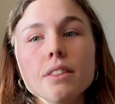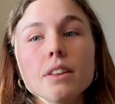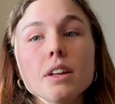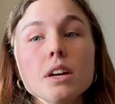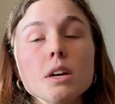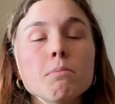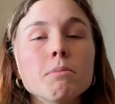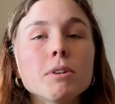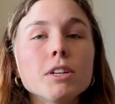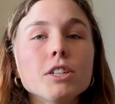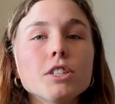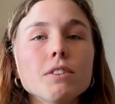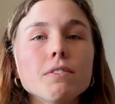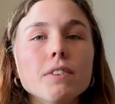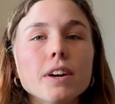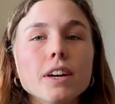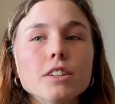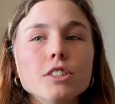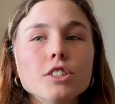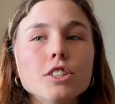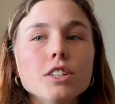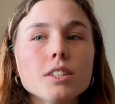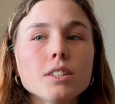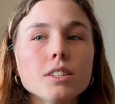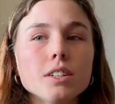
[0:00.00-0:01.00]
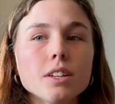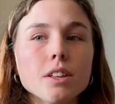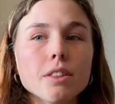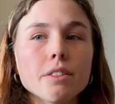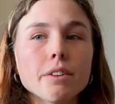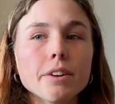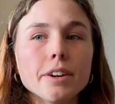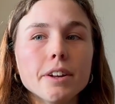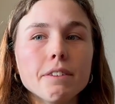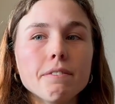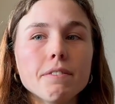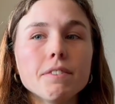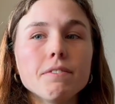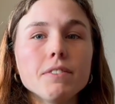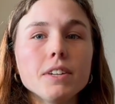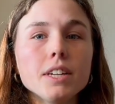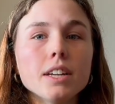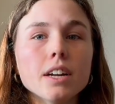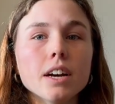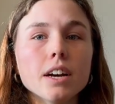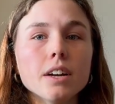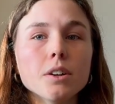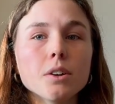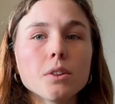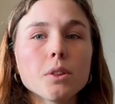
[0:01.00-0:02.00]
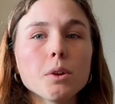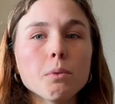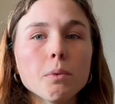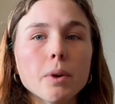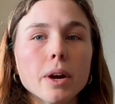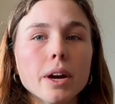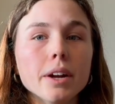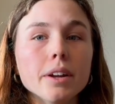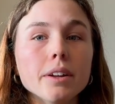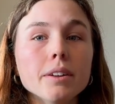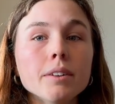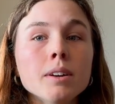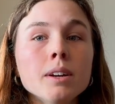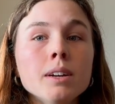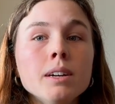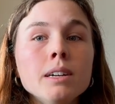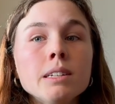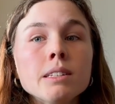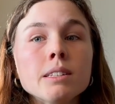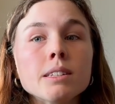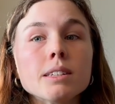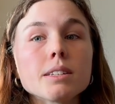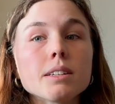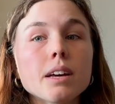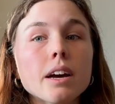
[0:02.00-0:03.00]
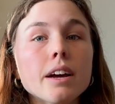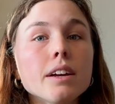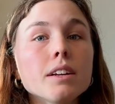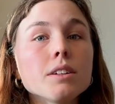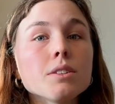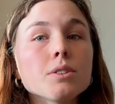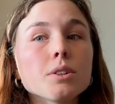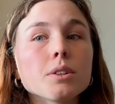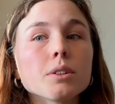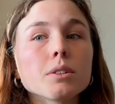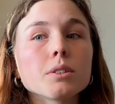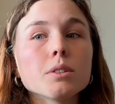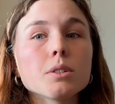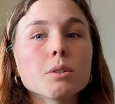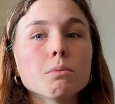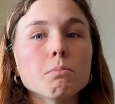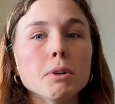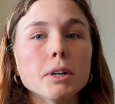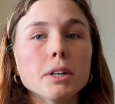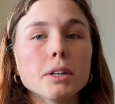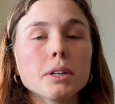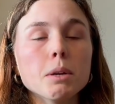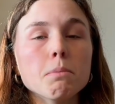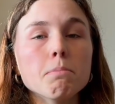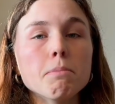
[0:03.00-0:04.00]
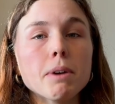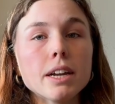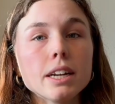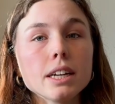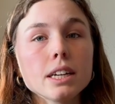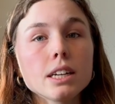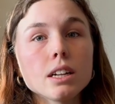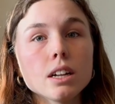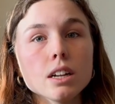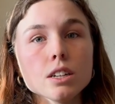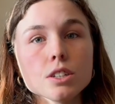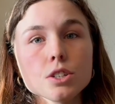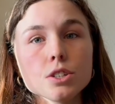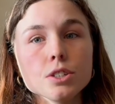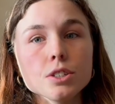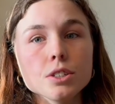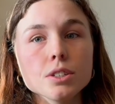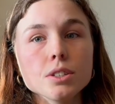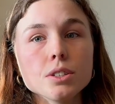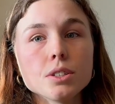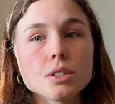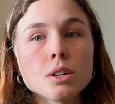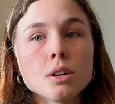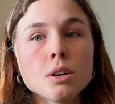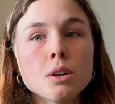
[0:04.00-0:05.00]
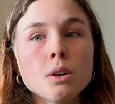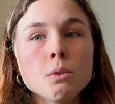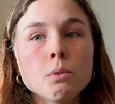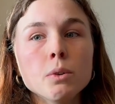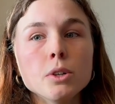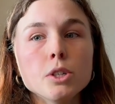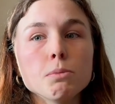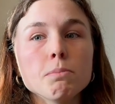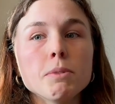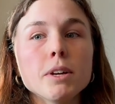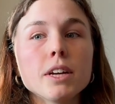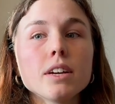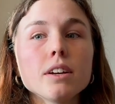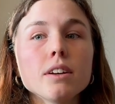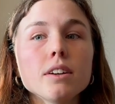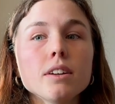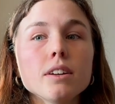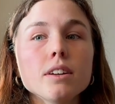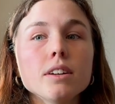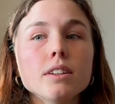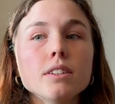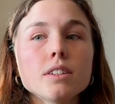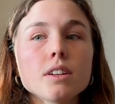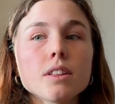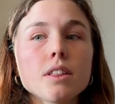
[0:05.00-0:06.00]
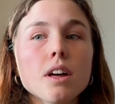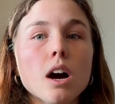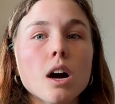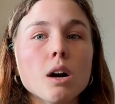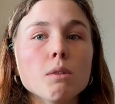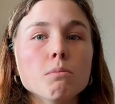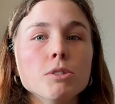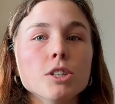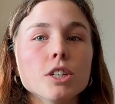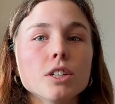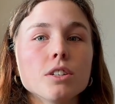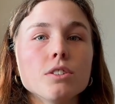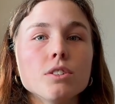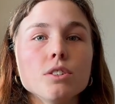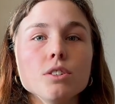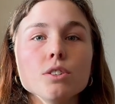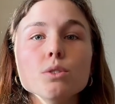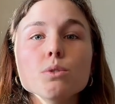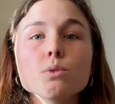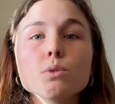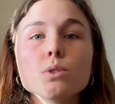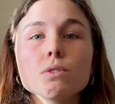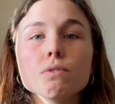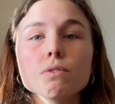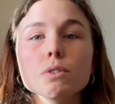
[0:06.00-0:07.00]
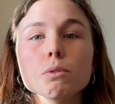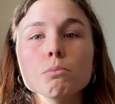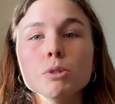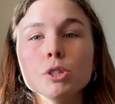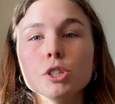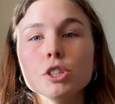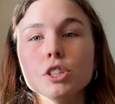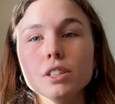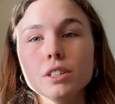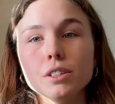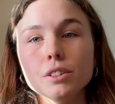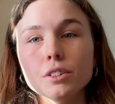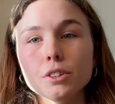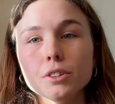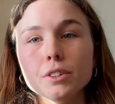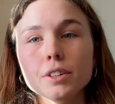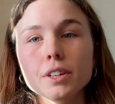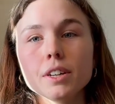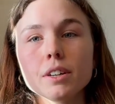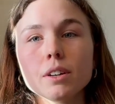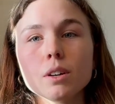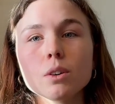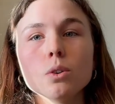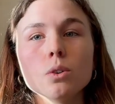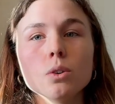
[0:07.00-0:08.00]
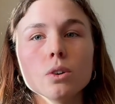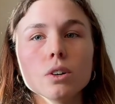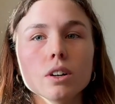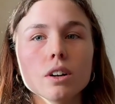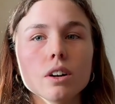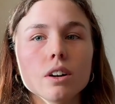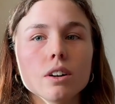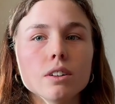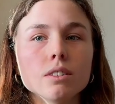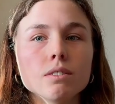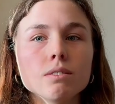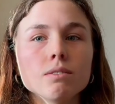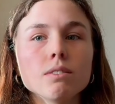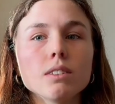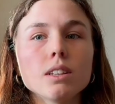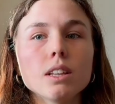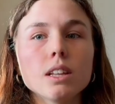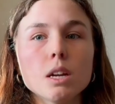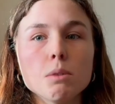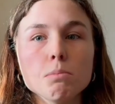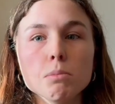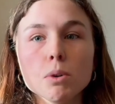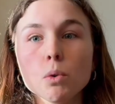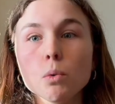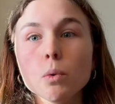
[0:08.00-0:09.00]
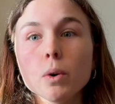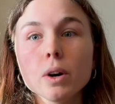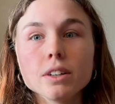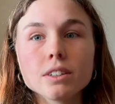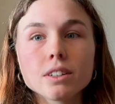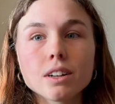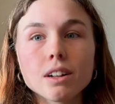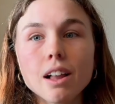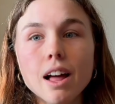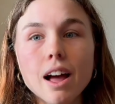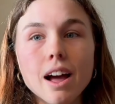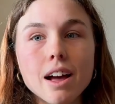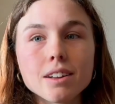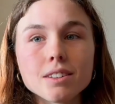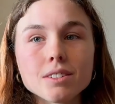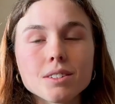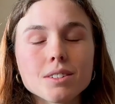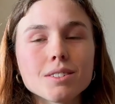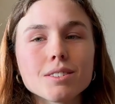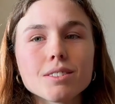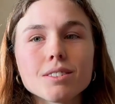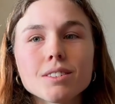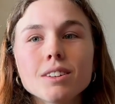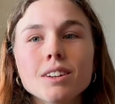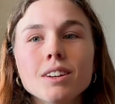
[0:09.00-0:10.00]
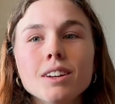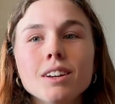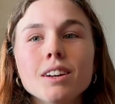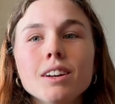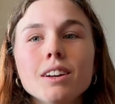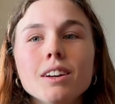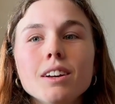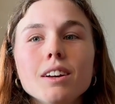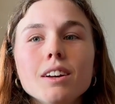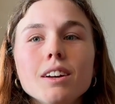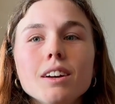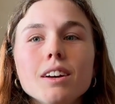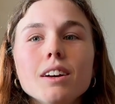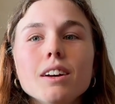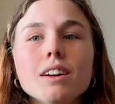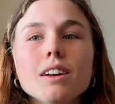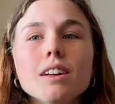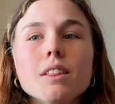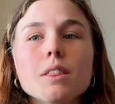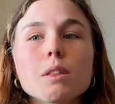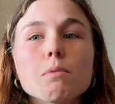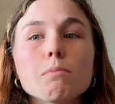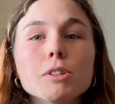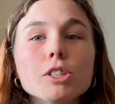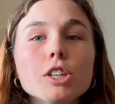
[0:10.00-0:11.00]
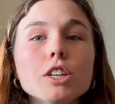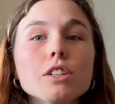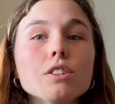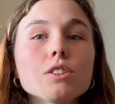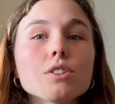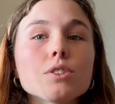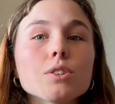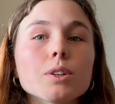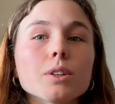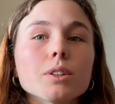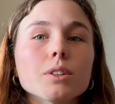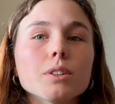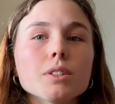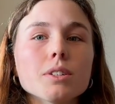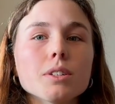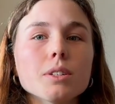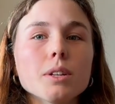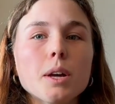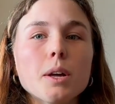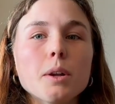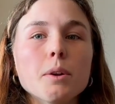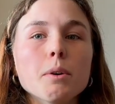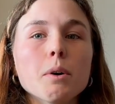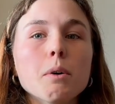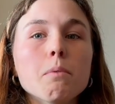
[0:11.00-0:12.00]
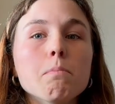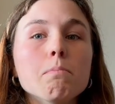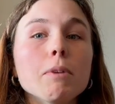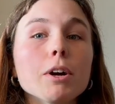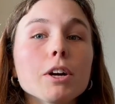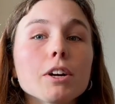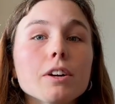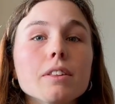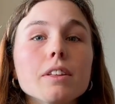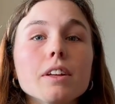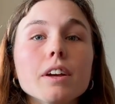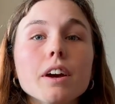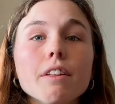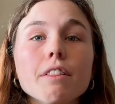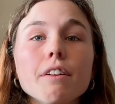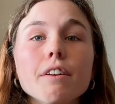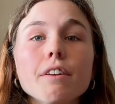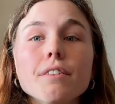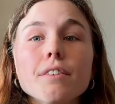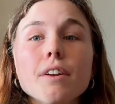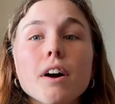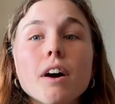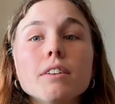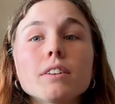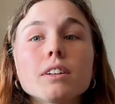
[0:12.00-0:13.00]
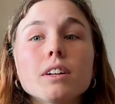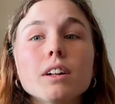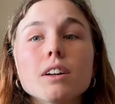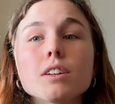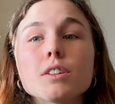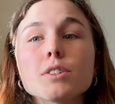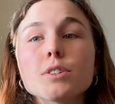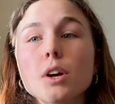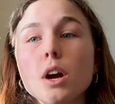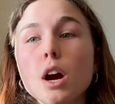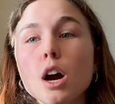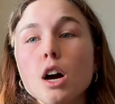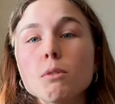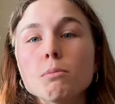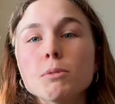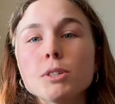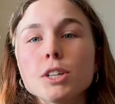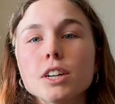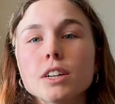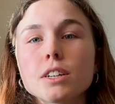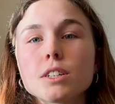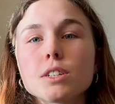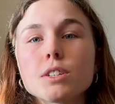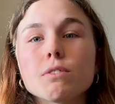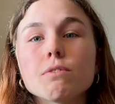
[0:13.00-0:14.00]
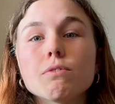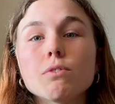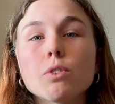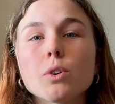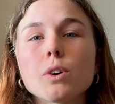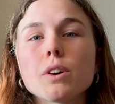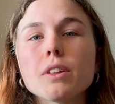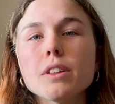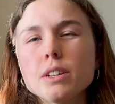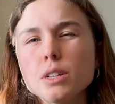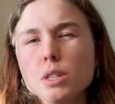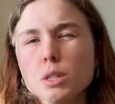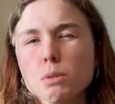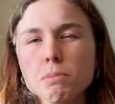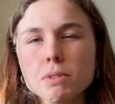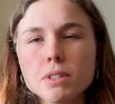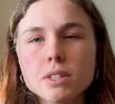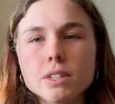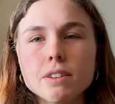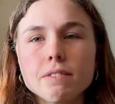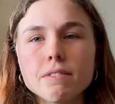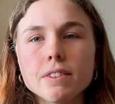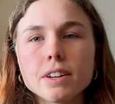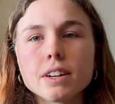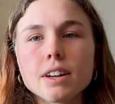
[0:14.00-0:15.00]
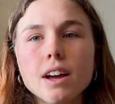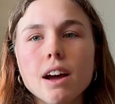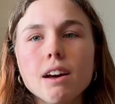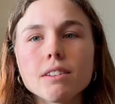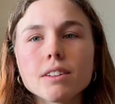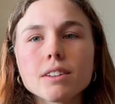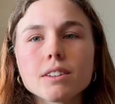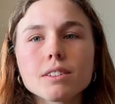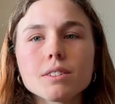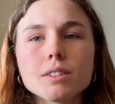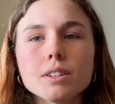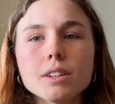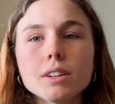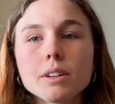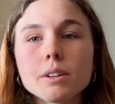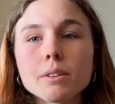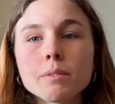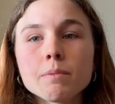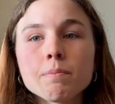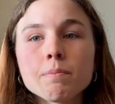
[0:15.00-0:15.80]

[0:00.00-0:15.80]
the image of NGC 3059 on the right, the cyan circles mark embedded clusters which make it into the objects used for machine learning, or our label 1 class. The magenta circles then mark the other non-cluster objects for this specific galaxy.